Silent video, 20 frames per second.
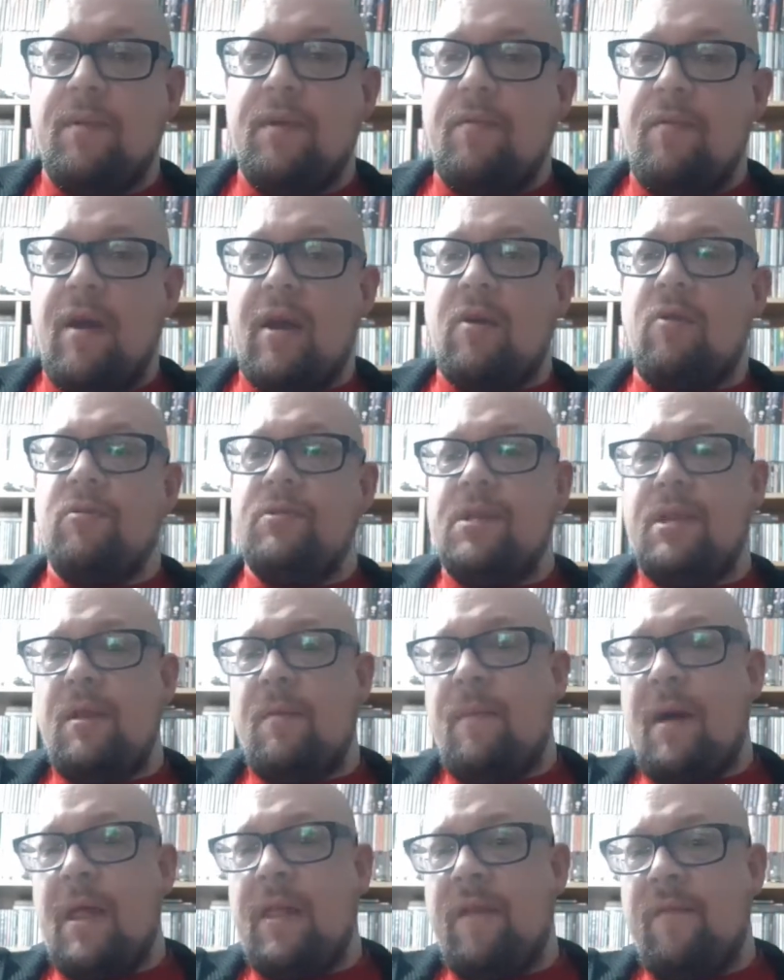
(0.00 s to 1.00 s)
of the records that the
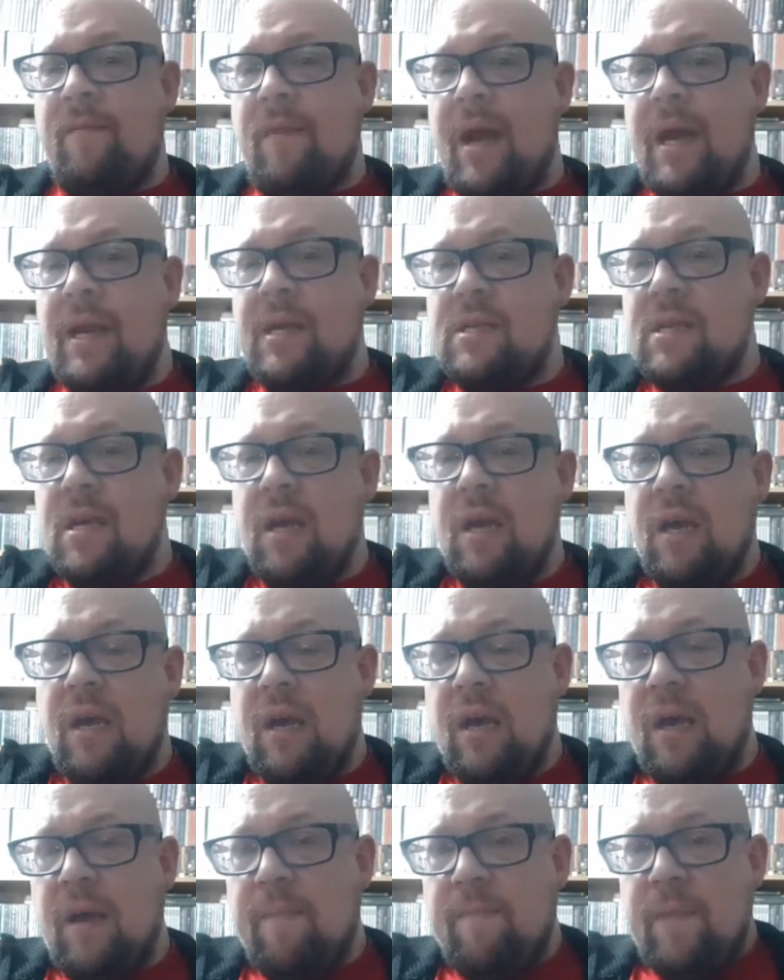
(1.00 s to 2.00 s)
band have made
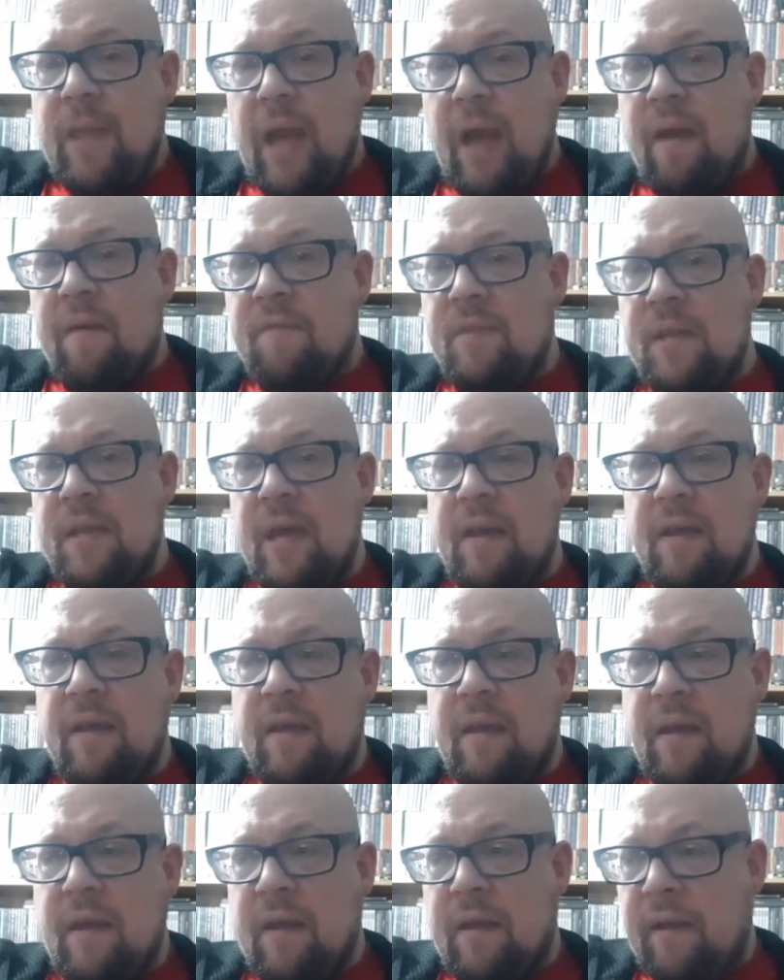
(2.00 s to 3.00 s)
um, have the name
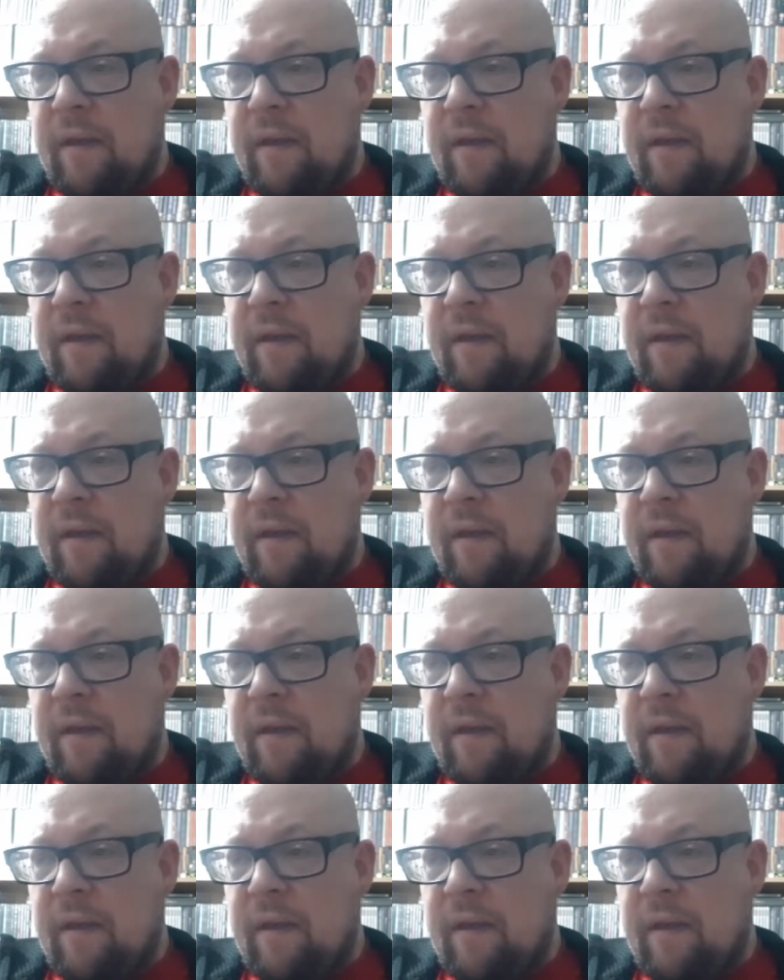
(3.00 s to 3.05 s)
uh,